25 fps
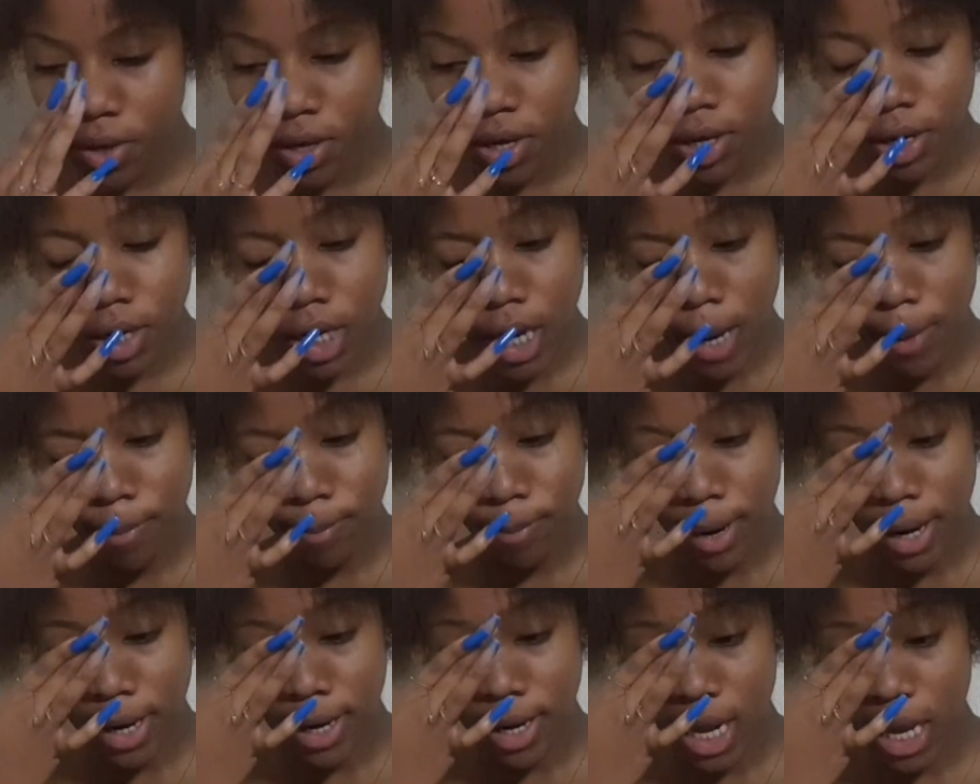were kidnapped
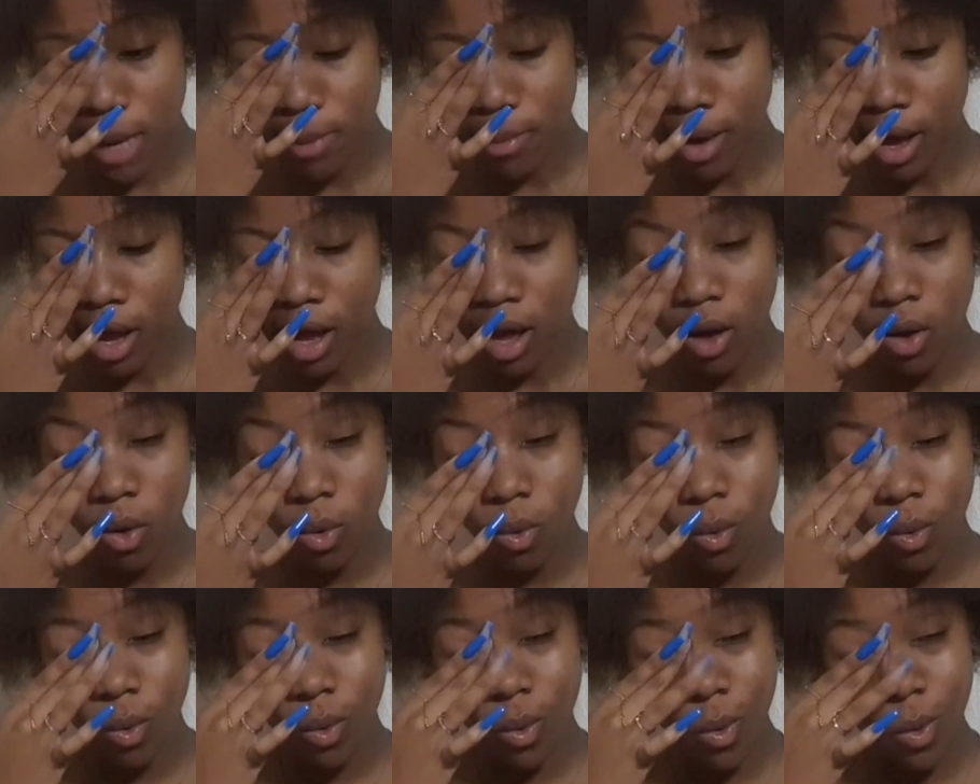by Neymar?
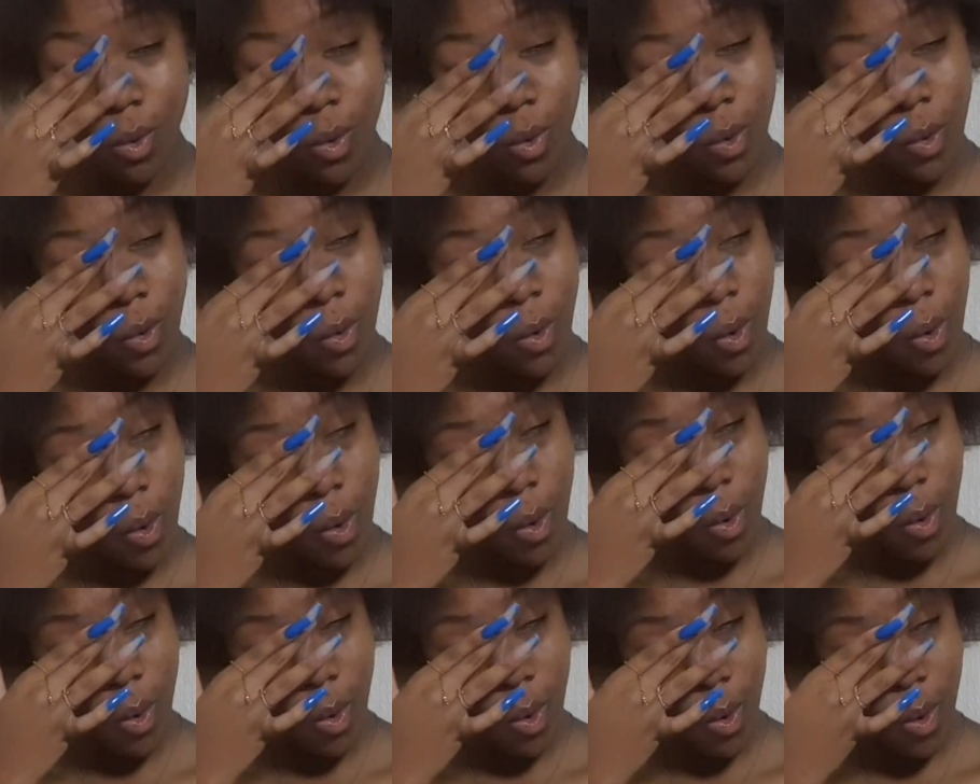
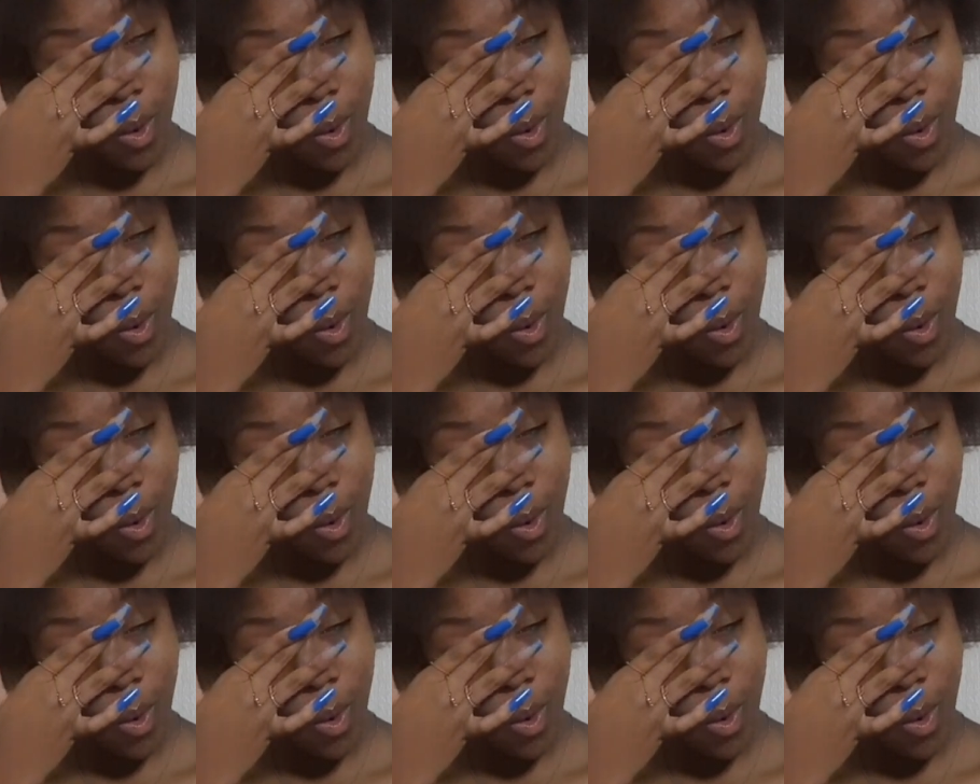Oh!